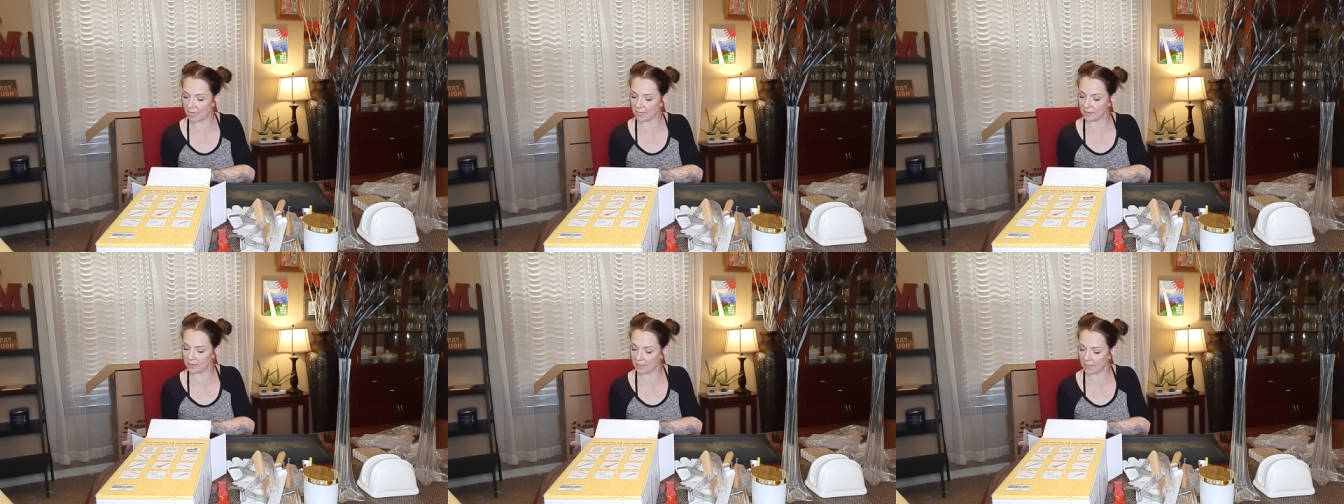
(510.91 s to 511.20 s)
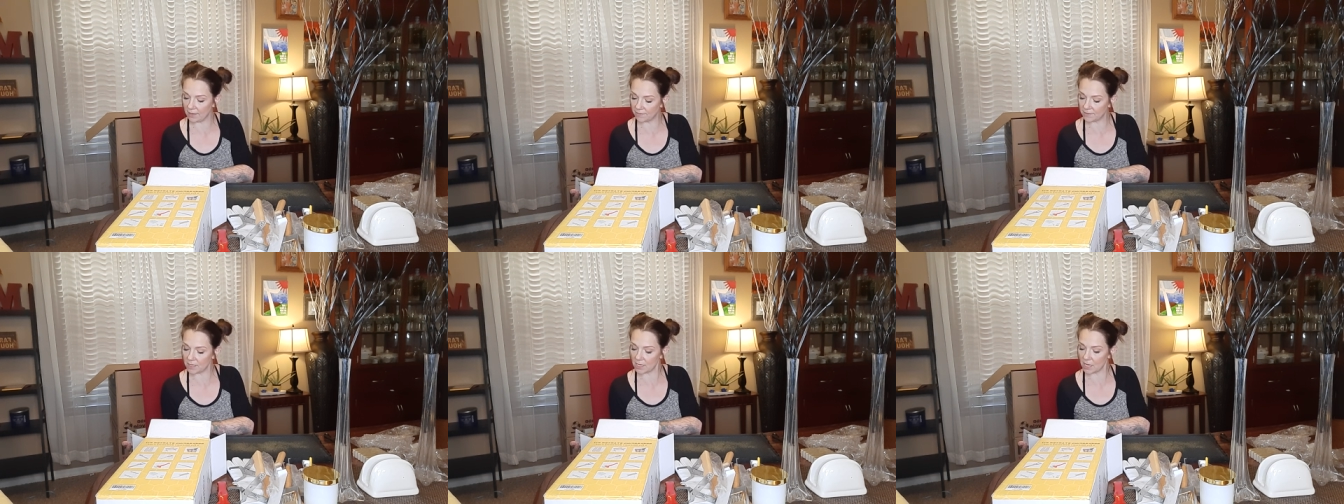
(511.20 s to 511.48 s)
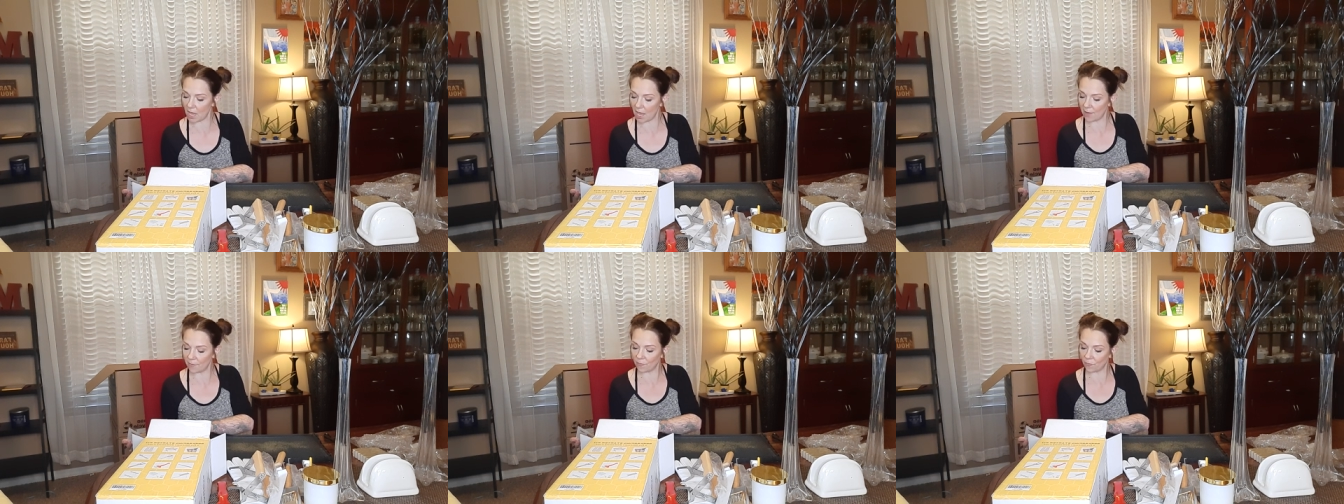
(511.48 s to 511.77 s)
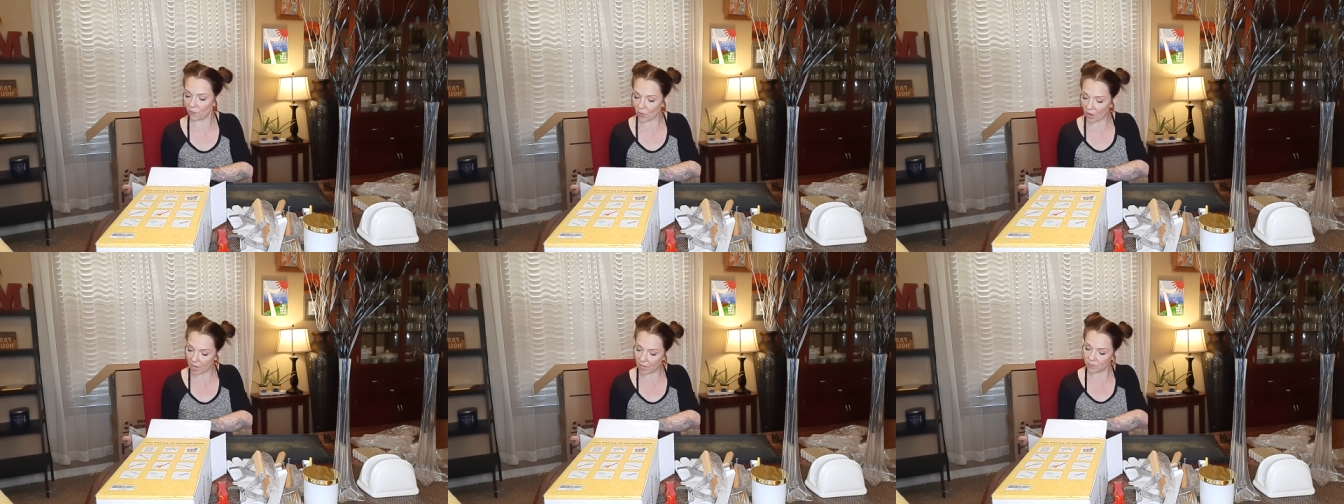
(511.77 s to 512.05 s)
and lifting up
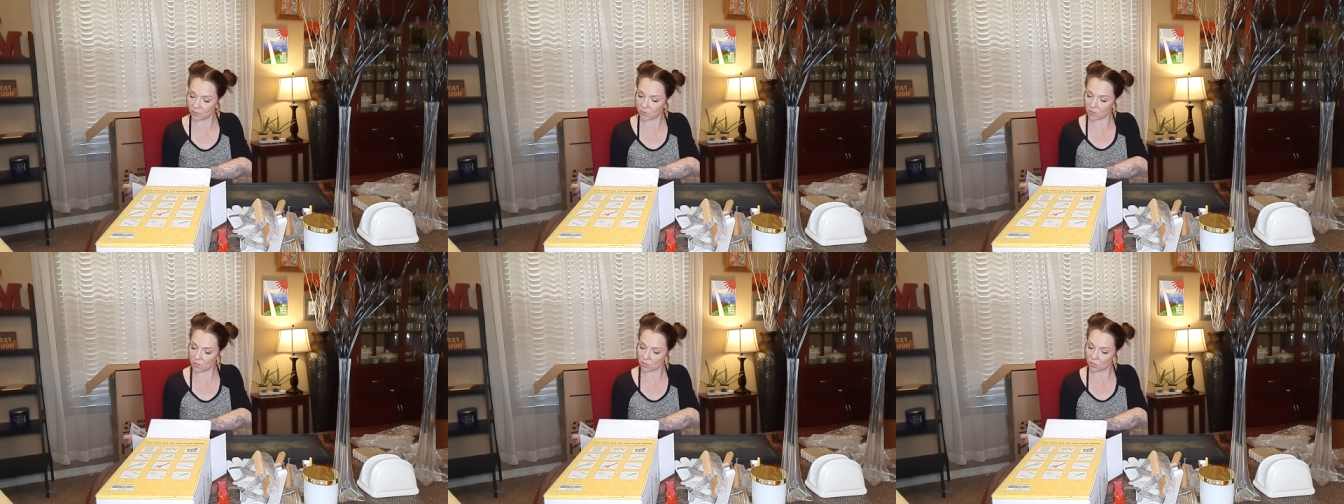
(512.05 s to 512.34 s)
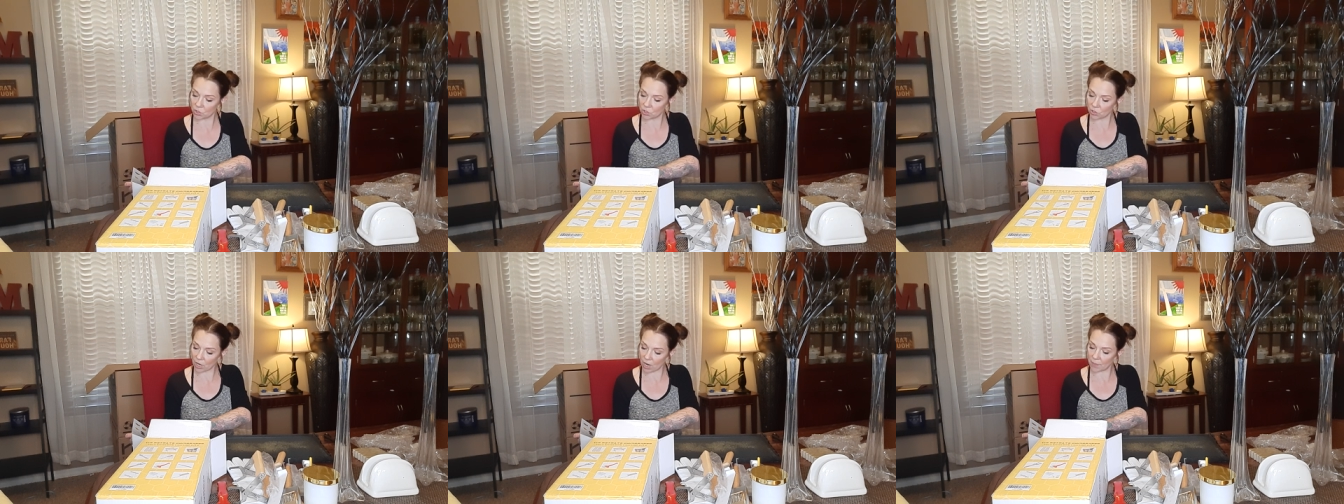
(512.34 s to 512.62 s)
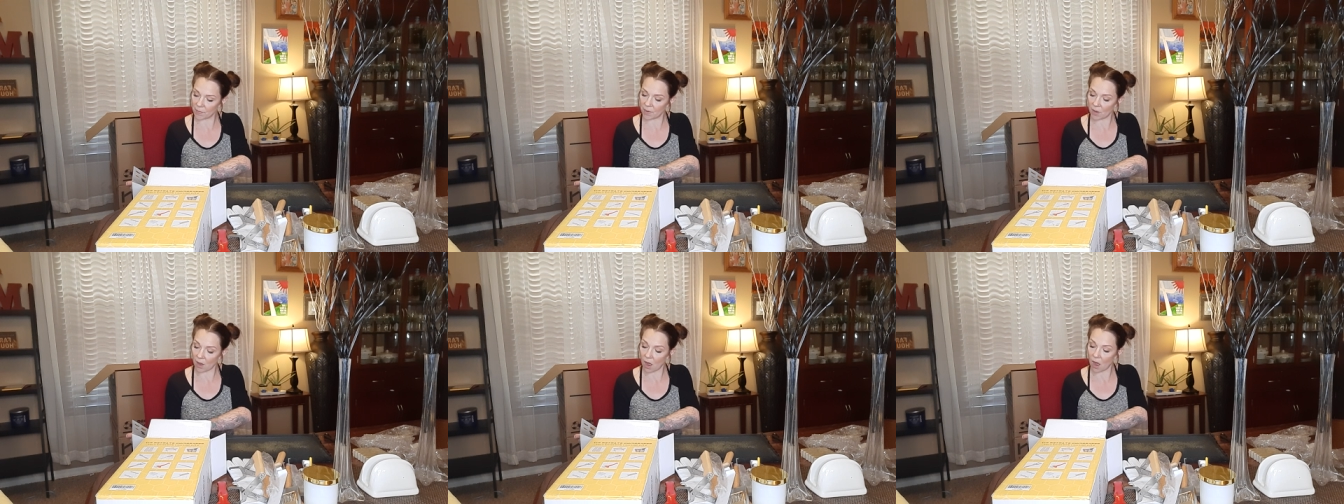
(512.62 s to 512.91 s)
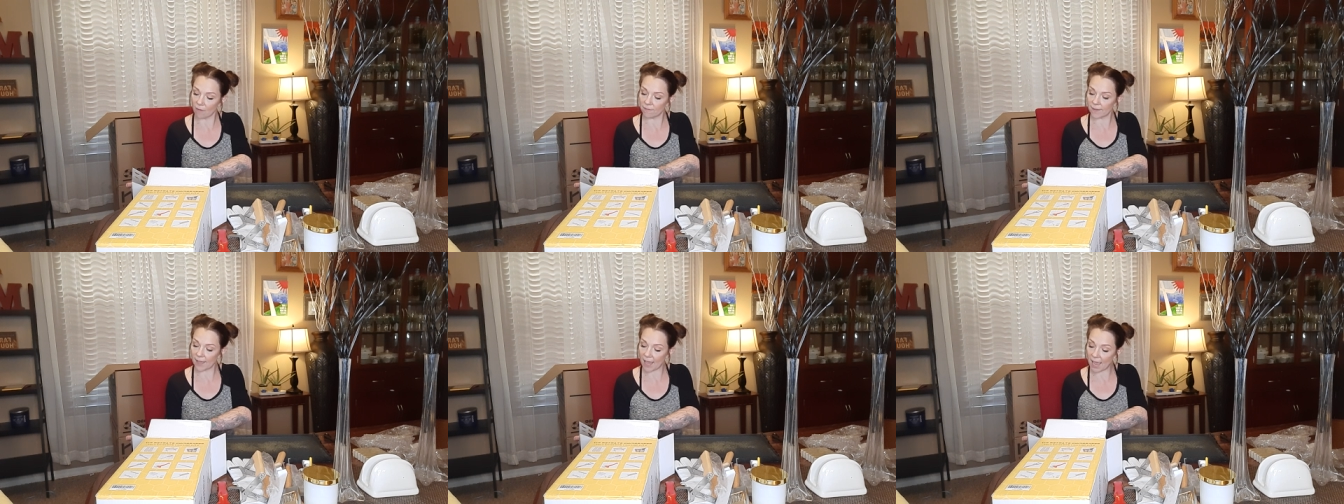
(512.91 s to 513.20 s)
frames and scraping
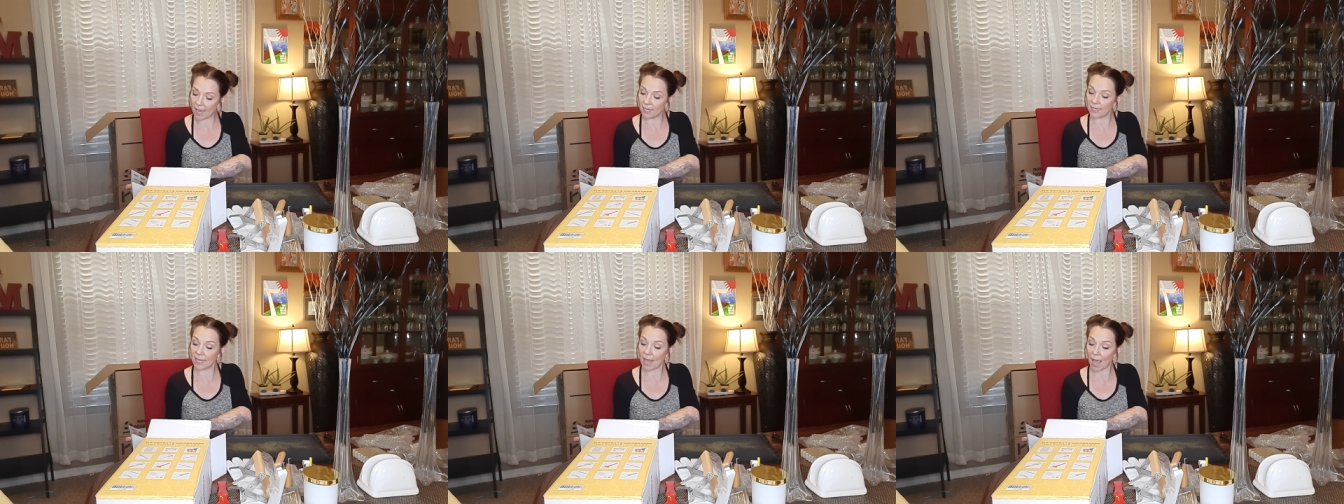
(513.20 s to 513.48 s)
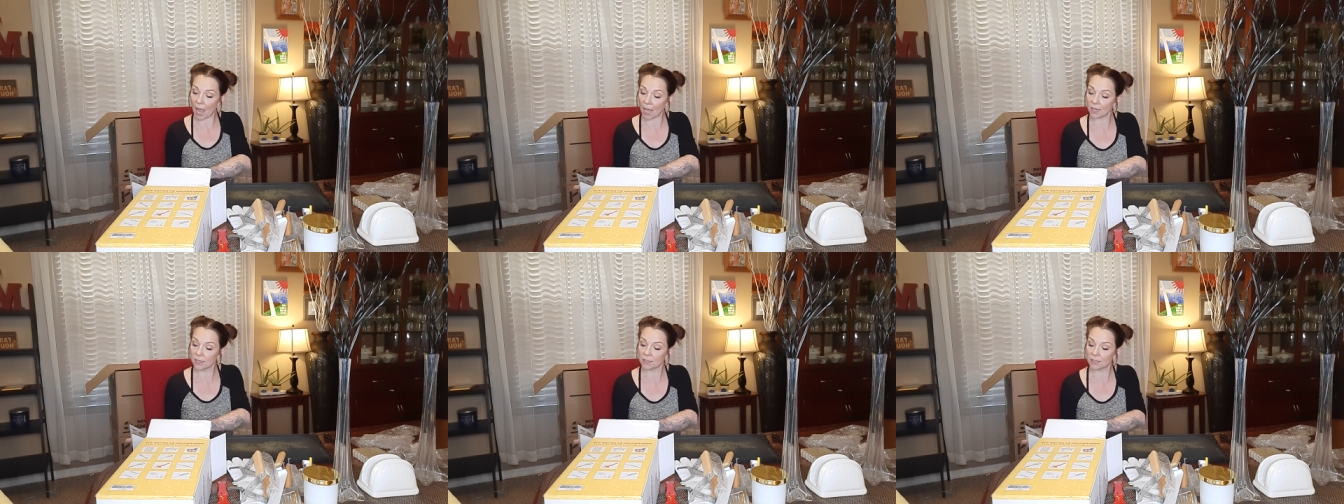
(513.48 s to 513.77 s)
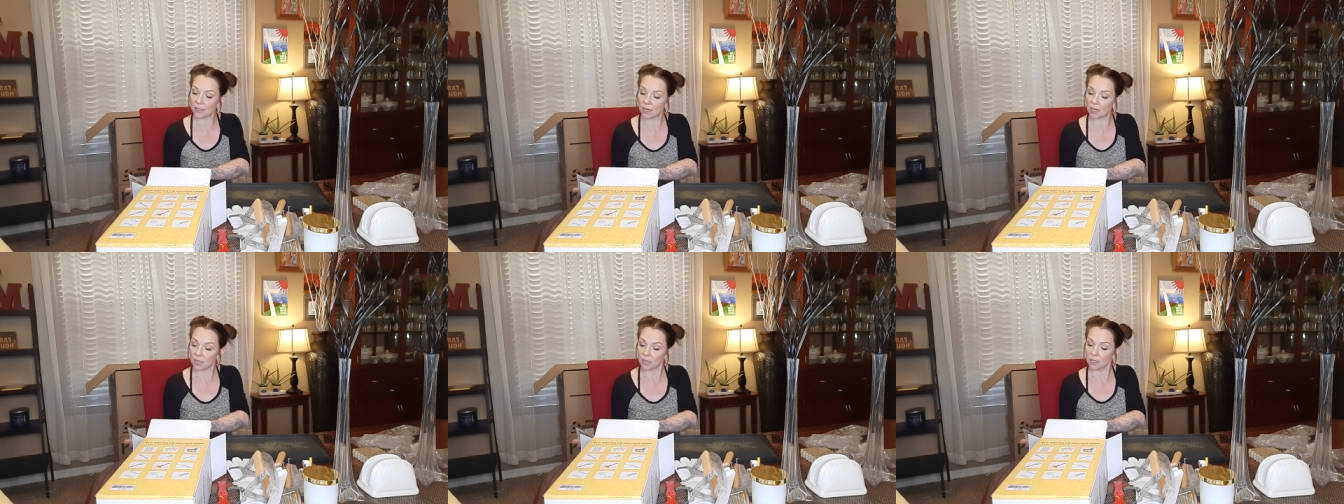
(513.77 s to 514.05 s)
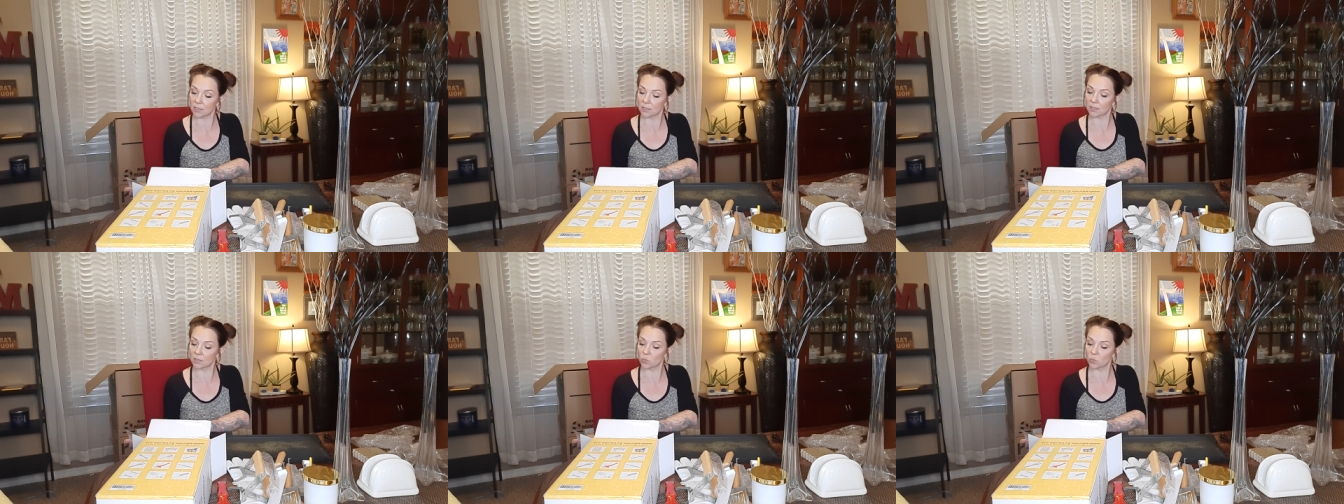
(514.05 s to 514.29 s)
off any excess